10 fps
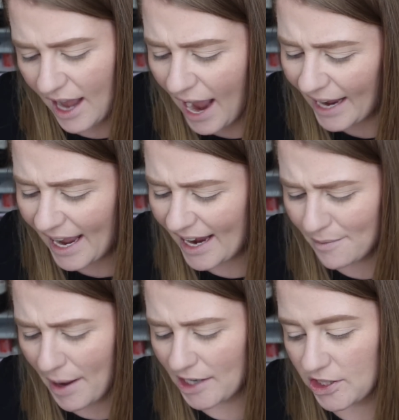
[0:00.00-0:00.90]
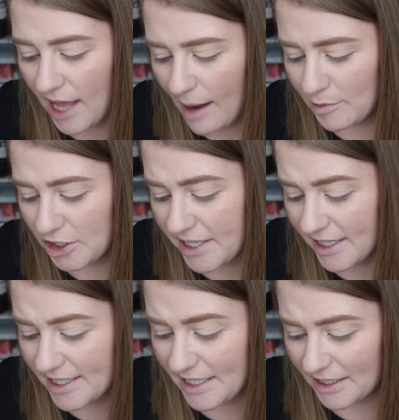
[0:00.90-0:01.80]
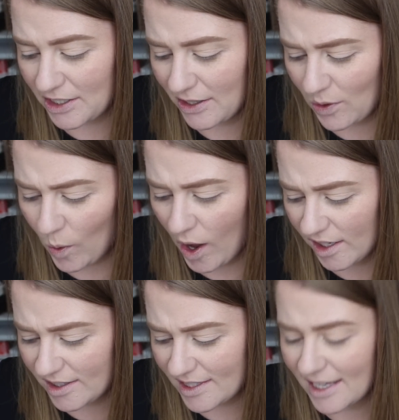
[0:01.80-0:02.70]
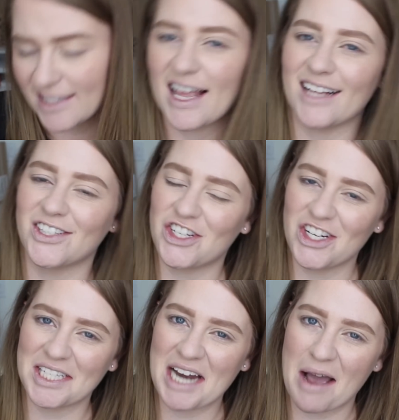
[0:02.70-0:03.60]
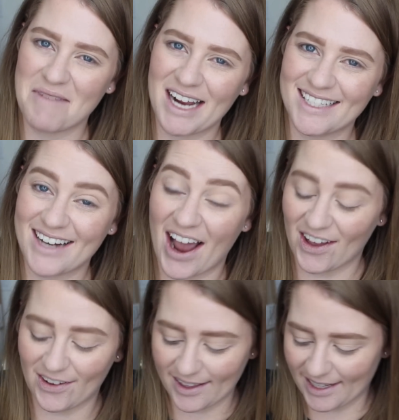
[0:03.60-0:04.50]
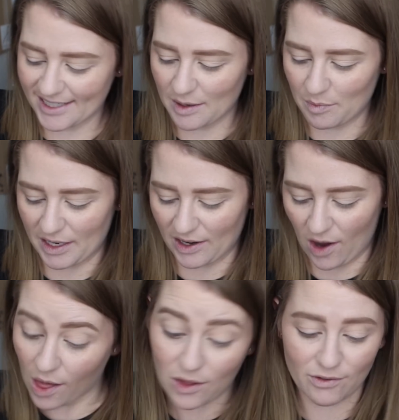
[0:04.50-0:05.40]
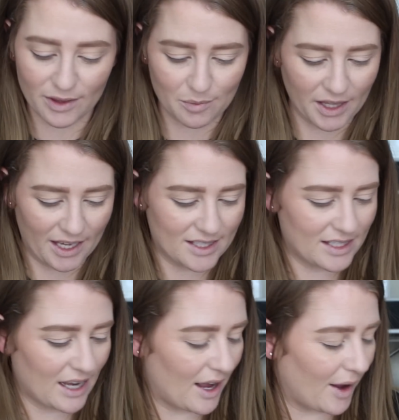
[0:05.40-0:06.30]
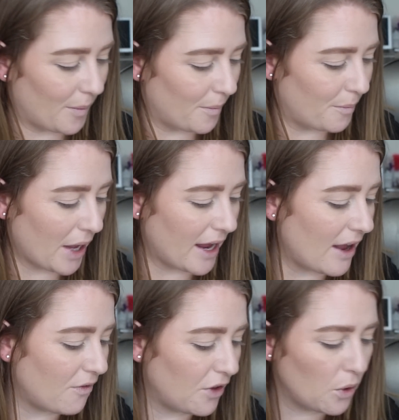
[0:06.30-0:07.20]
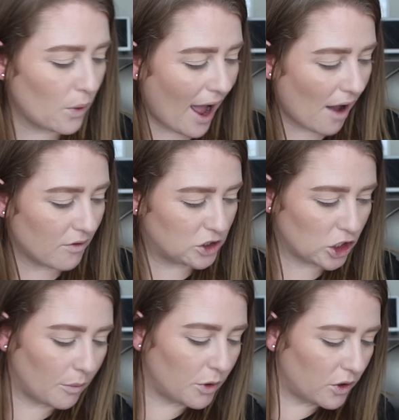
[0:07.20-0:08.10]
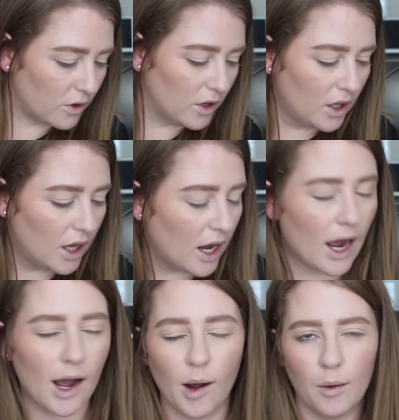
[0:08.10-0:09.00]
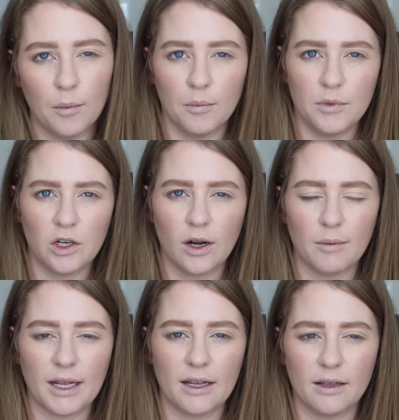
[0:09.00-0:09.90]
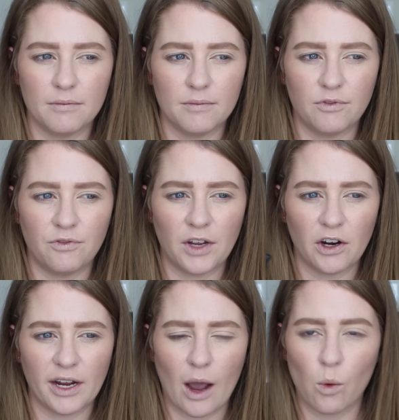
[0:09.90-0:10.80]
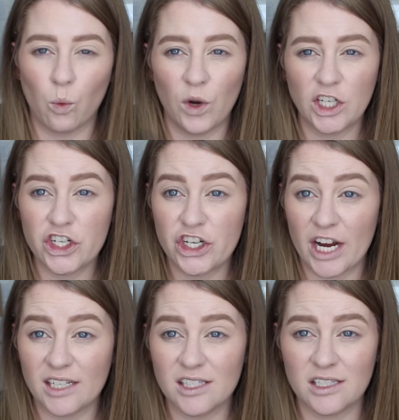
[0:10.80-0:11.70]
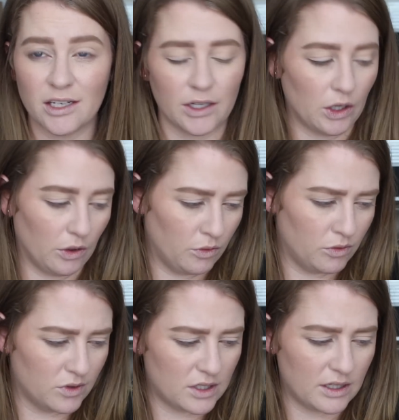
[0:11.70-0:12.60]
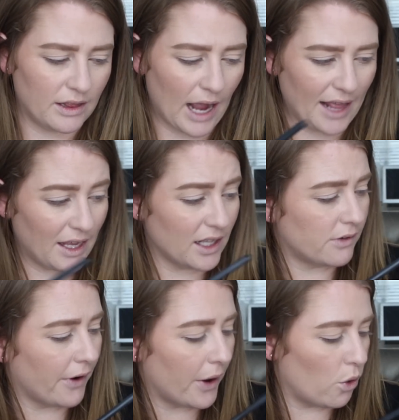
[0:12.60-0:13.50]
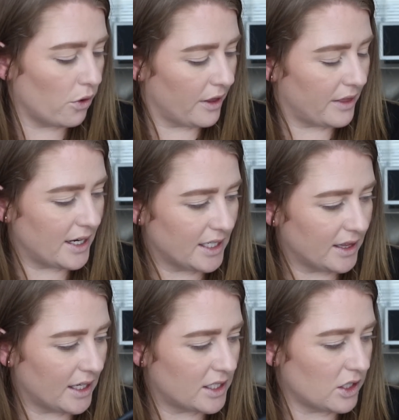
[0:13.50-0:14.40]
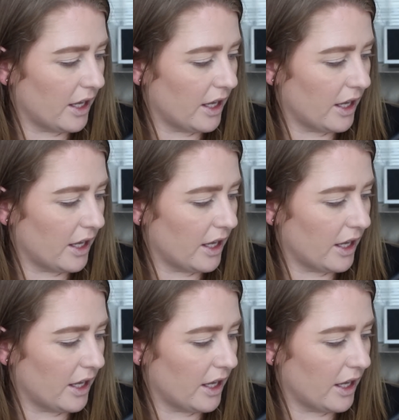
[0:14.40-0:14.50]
I can't imagine that I'm just gonna stick to the quads, because that's just not my style. I like to be all over the place. But if you have trouble, you know what I mean, figuring out which shades to use, I think it's very cool that they did this.